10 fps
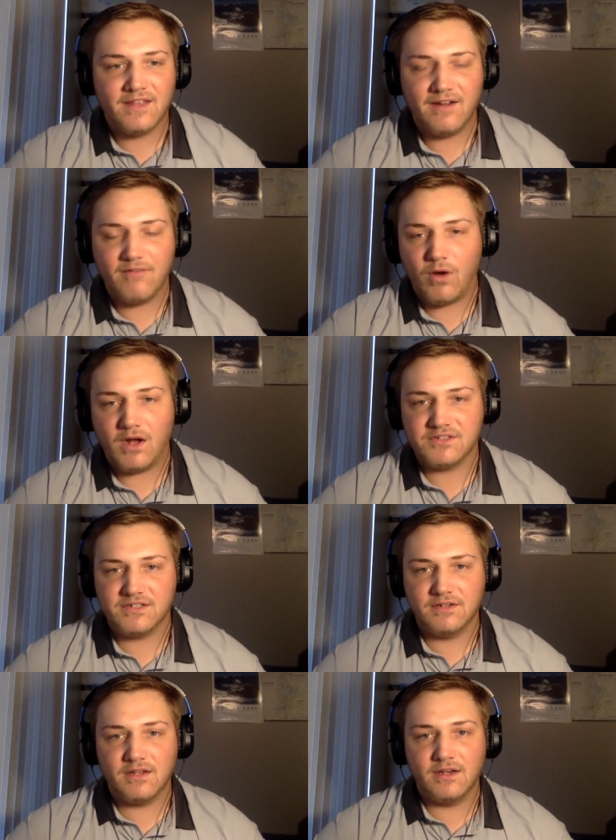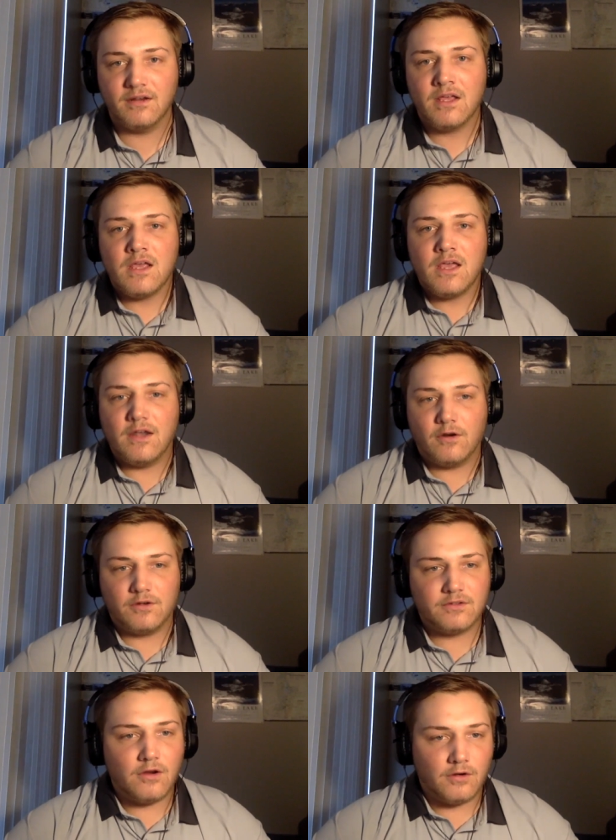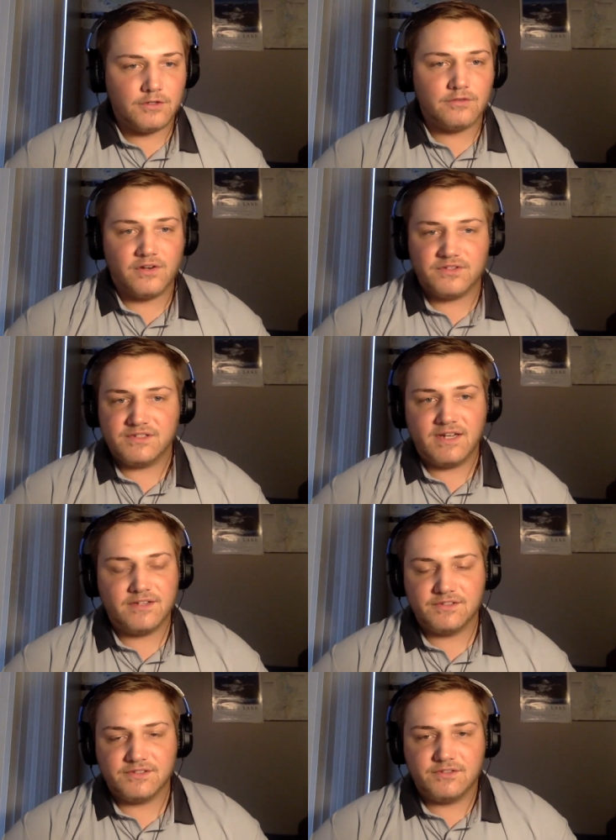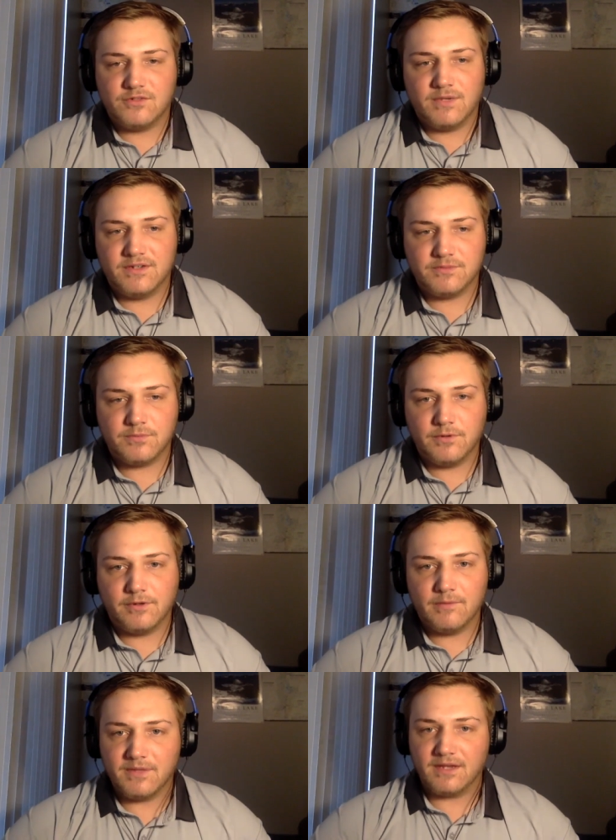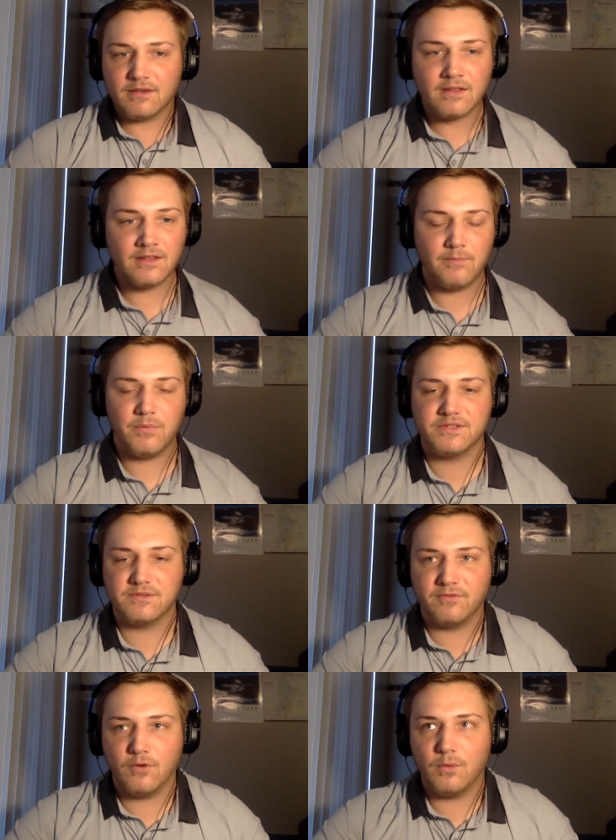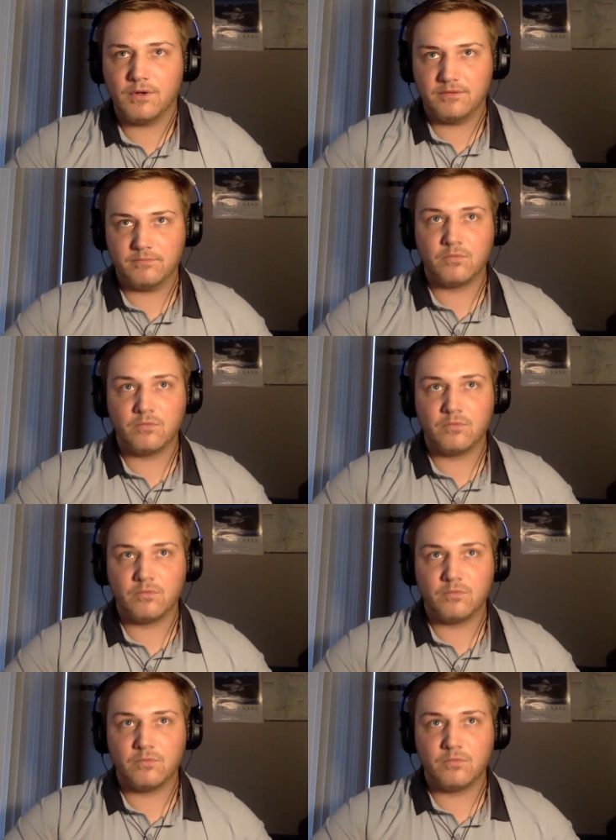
I've watched. And our university has just a tremendous program that puts forward a